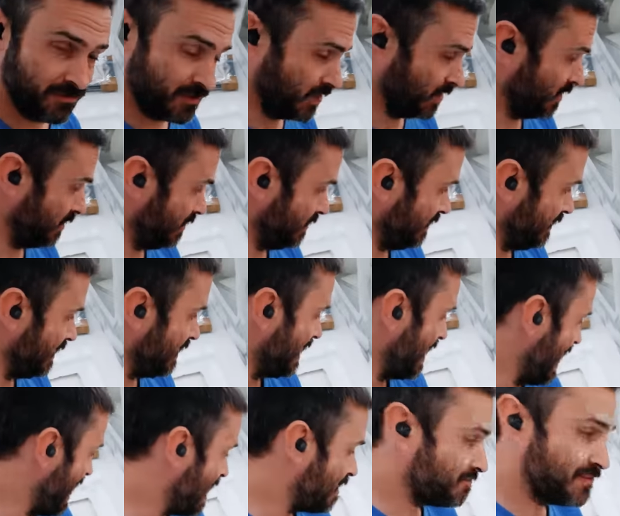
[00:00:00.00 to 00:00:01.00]
have done
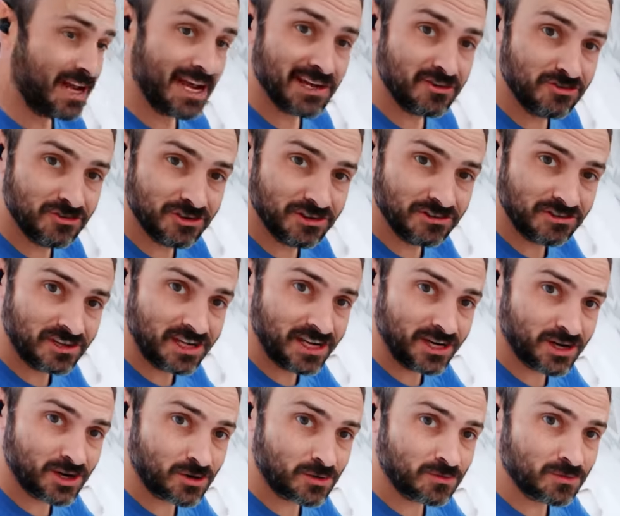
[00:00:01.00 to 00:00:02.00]
the aft hatches
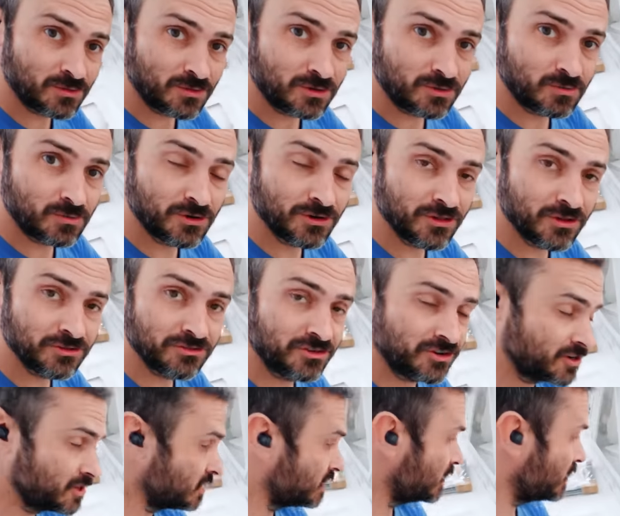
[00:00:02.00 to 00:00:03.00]
here, where
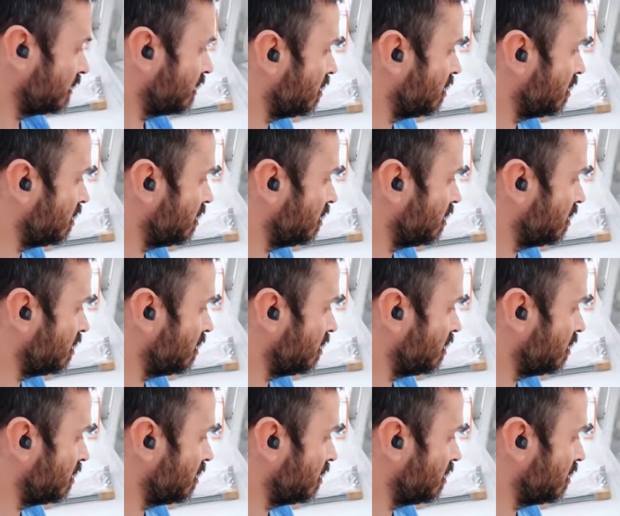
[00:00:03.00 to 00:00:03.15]
those are gonna